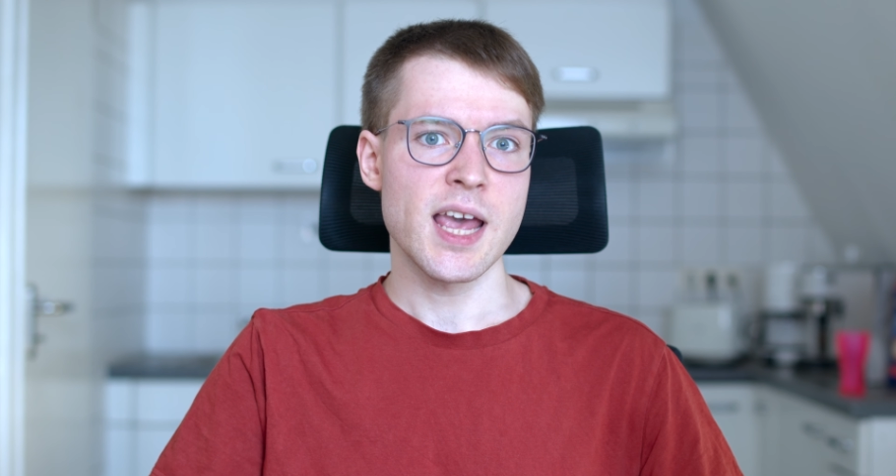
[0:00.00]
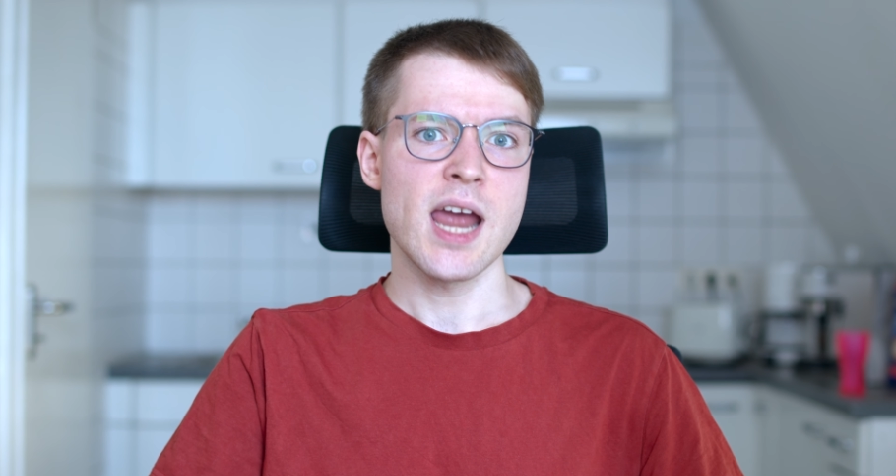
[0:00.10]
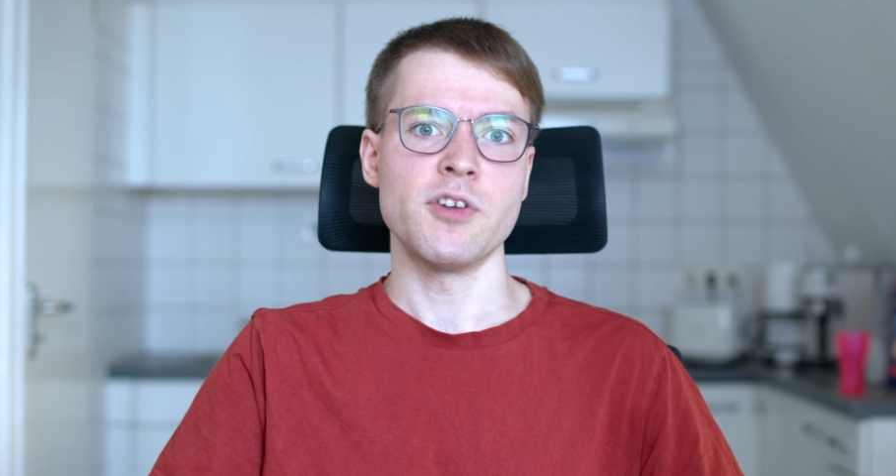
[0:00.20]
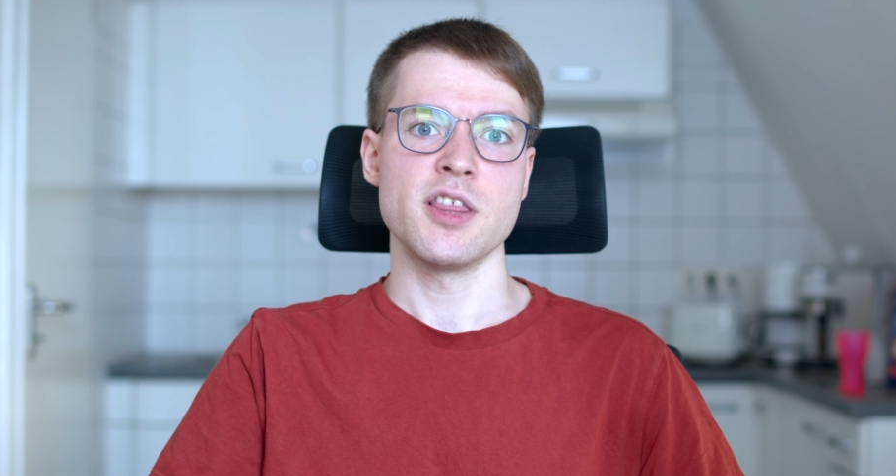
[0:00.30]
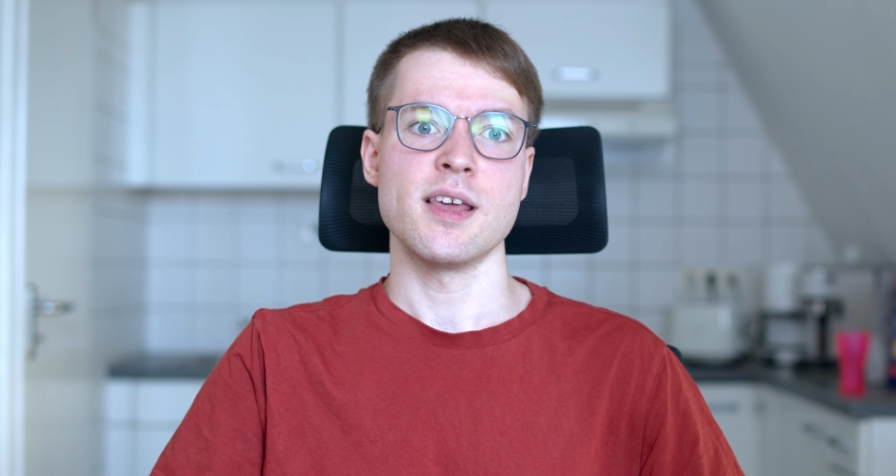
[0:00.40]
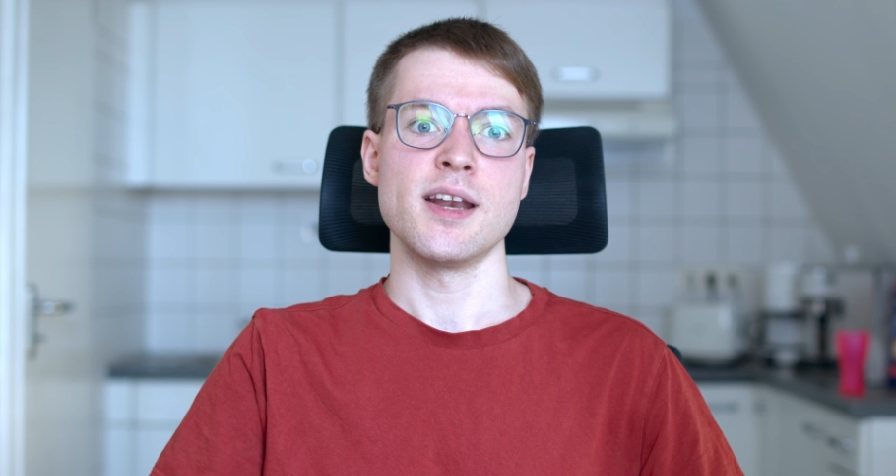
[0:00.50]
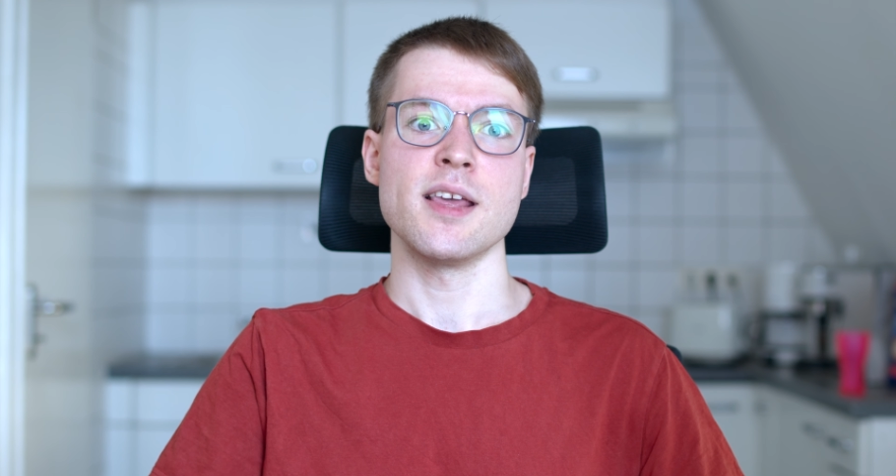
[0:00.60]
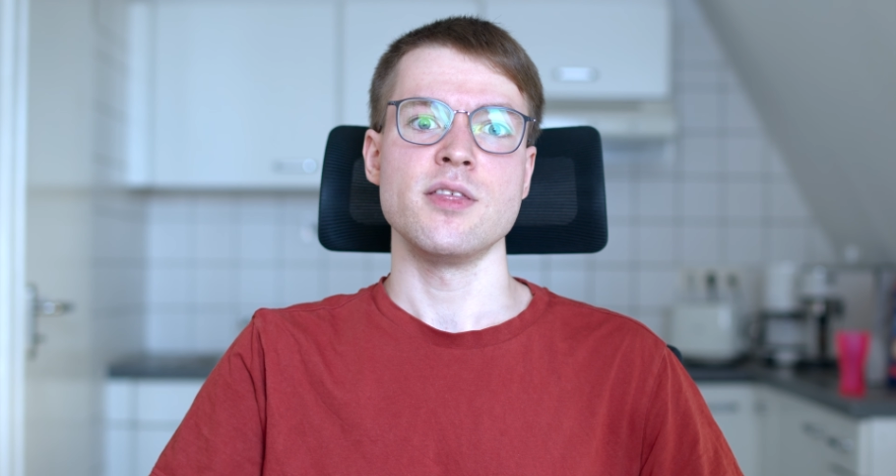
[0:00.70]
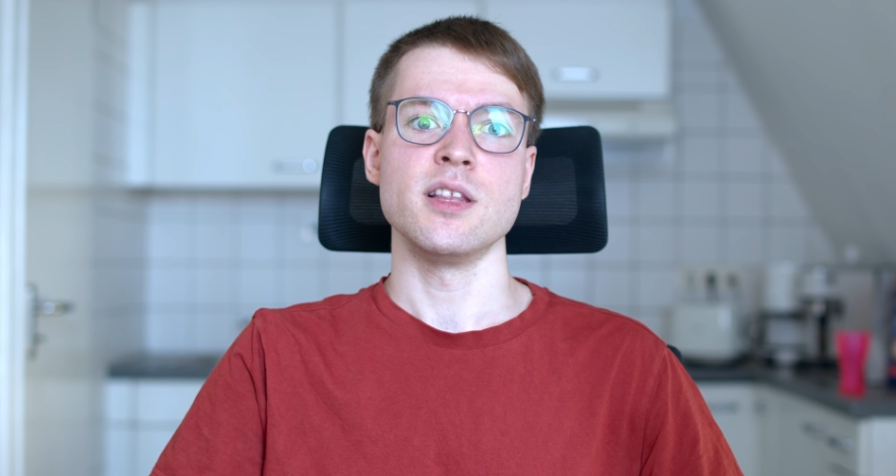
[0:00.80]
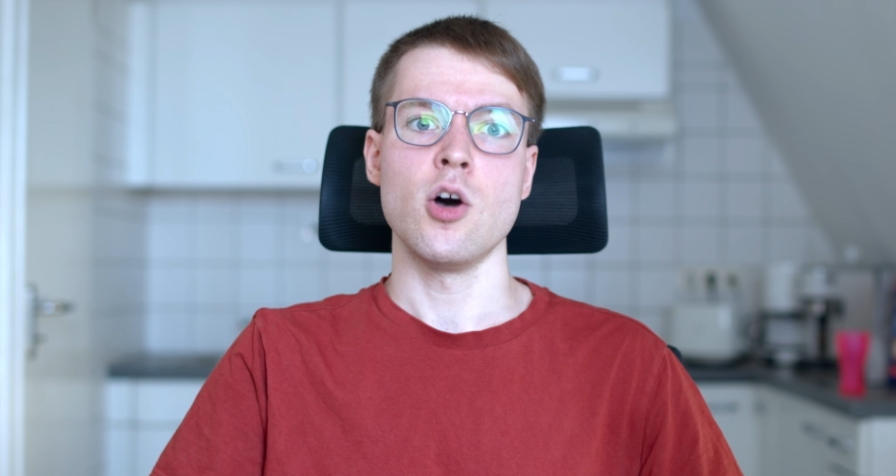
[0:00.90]
everything
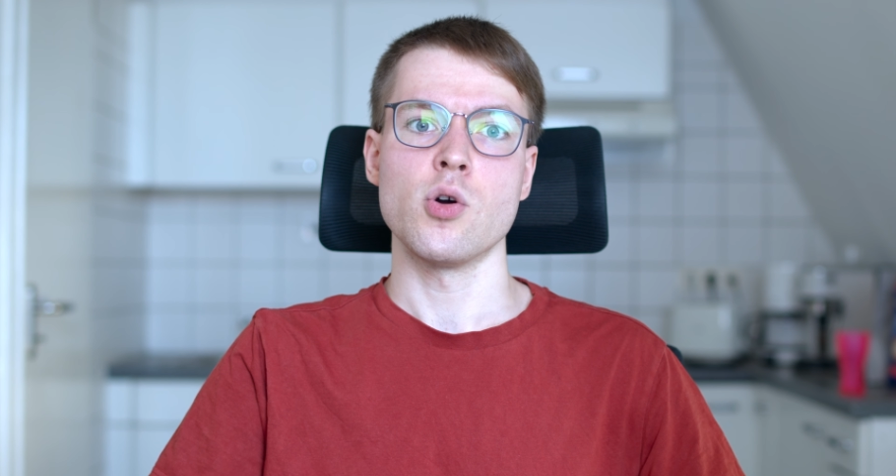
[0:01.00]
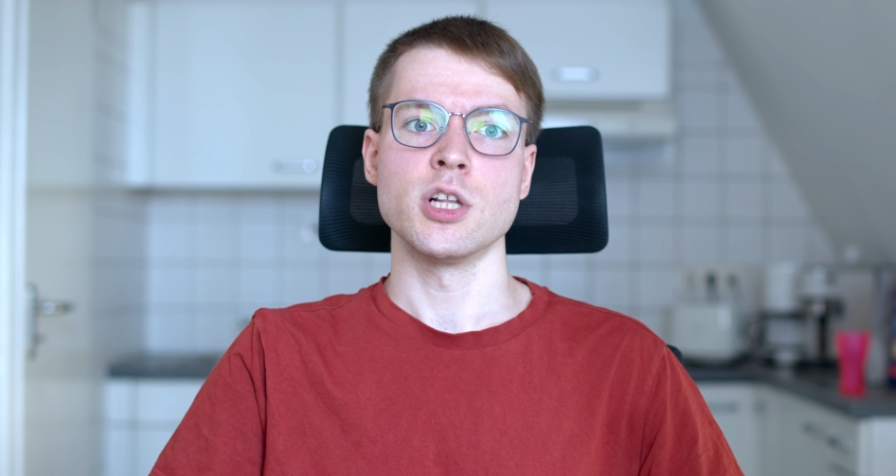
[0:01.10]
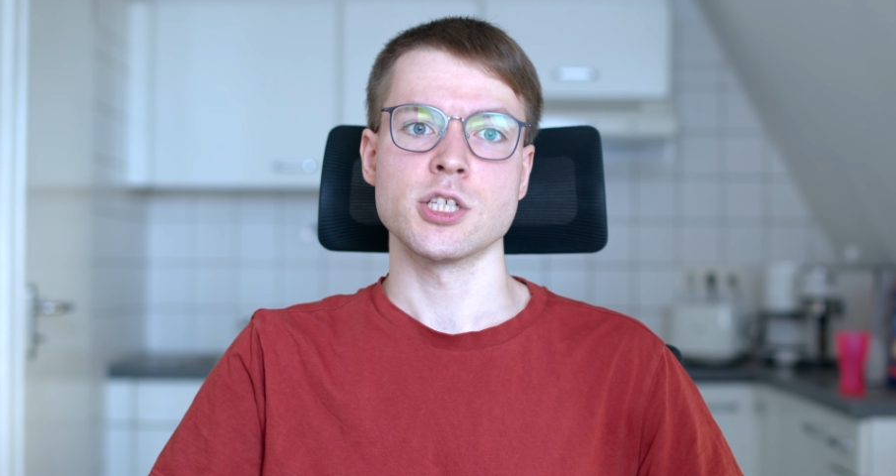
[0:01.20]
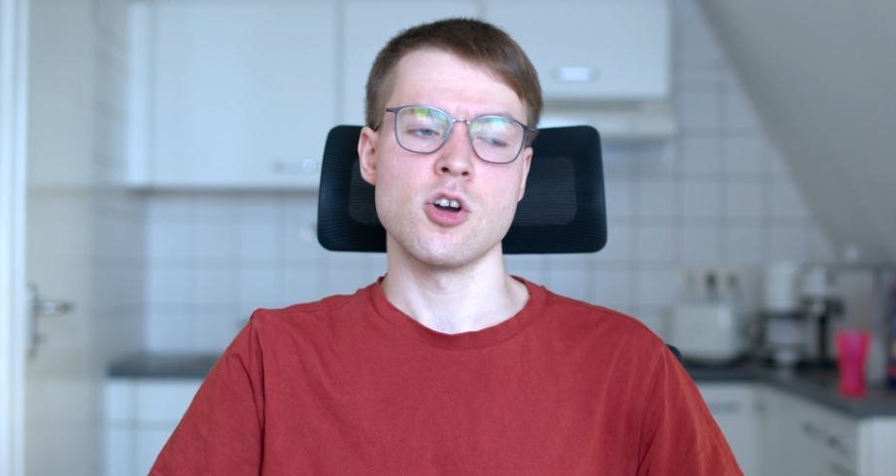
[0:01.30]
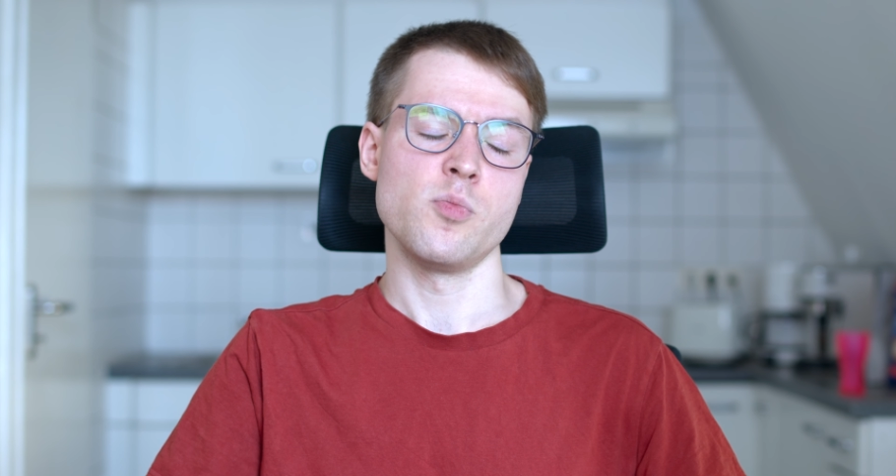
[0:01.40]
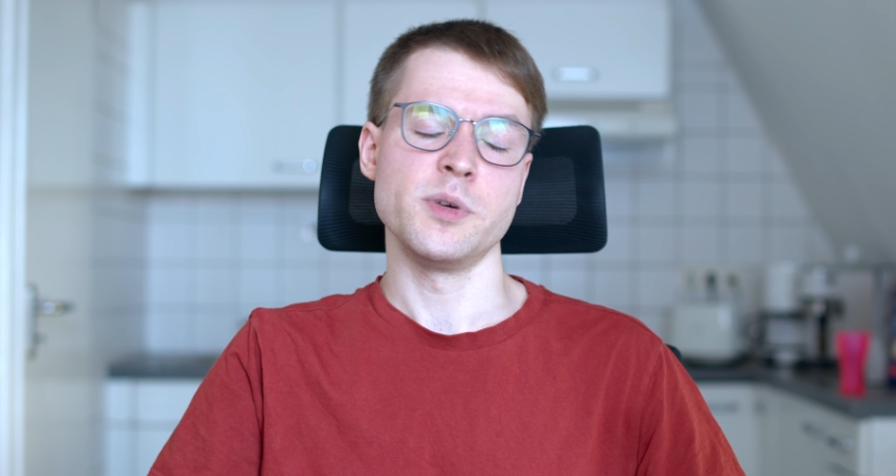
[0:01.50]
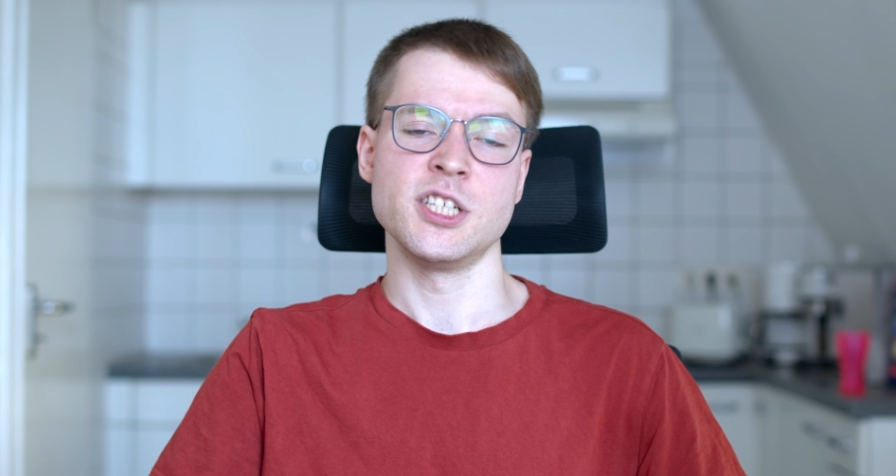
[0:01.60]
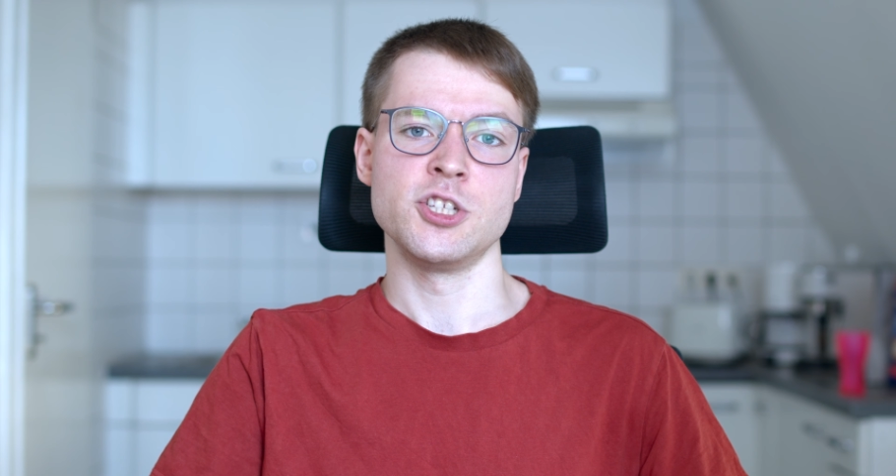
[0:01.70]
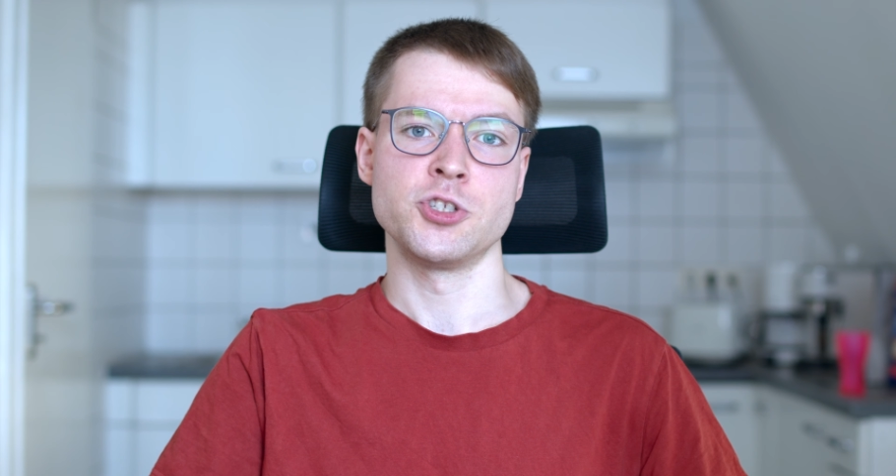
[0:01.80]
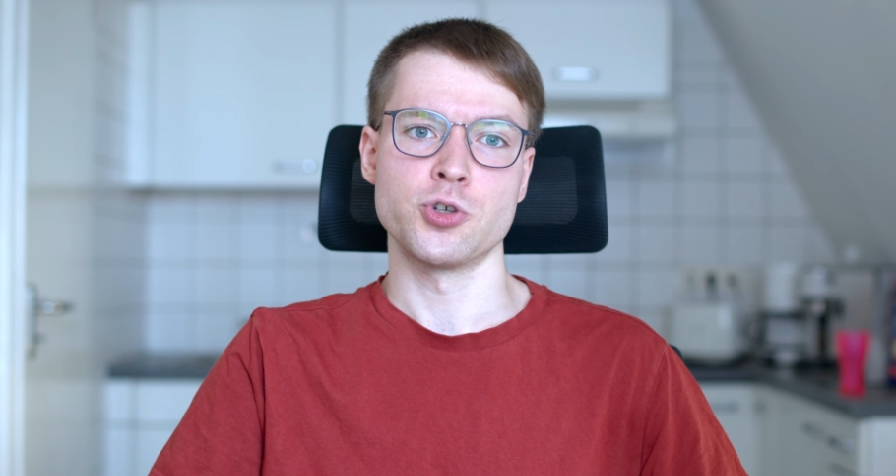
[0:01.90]
in the local scope is
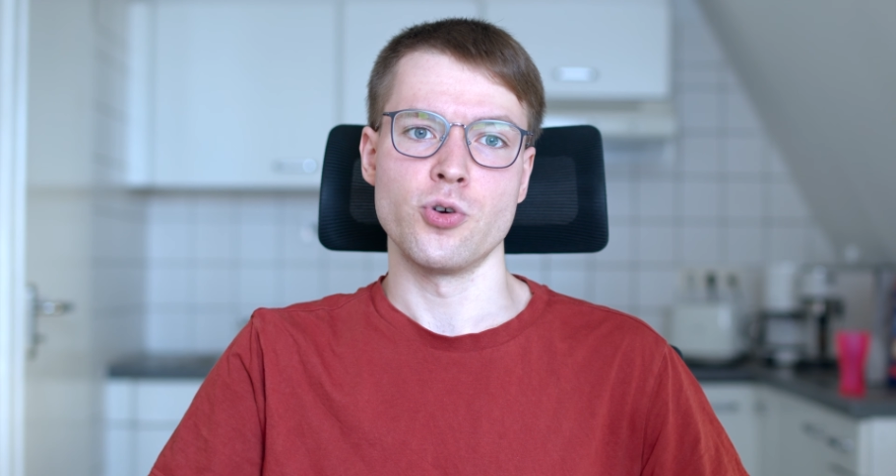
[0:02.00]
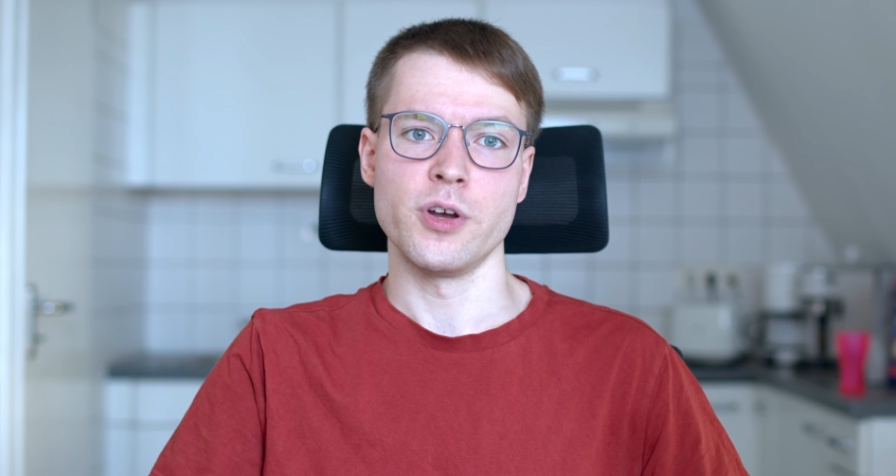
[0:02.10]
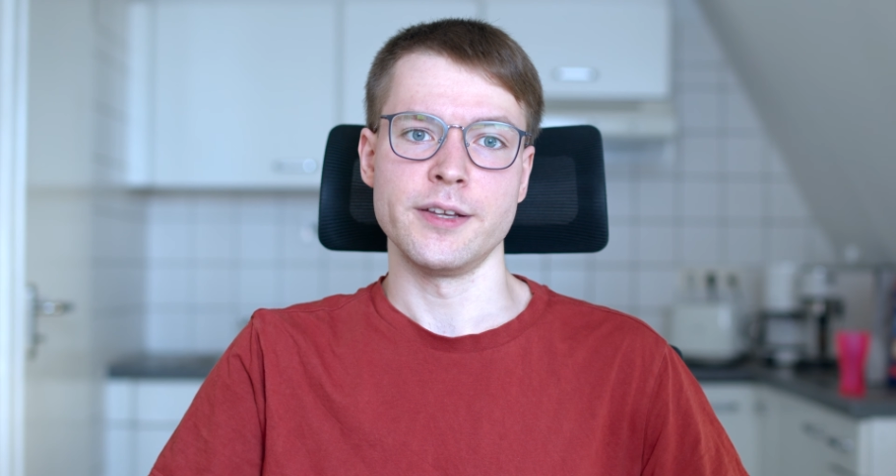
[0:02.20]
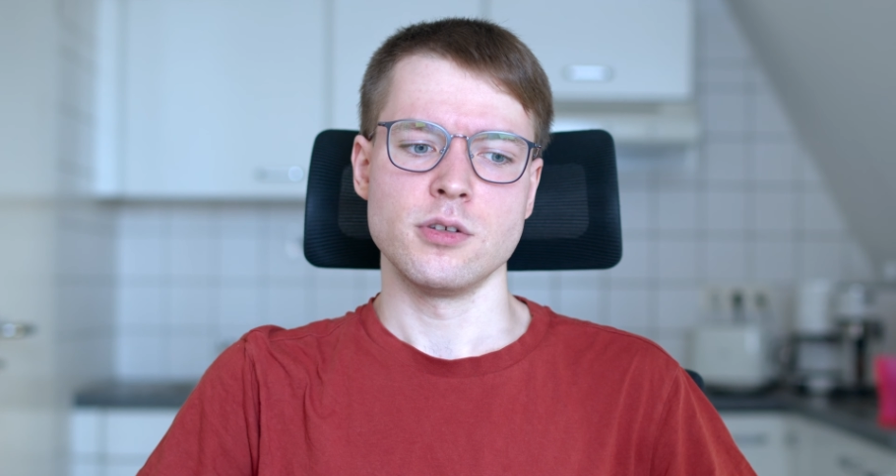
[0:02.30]
destroyed,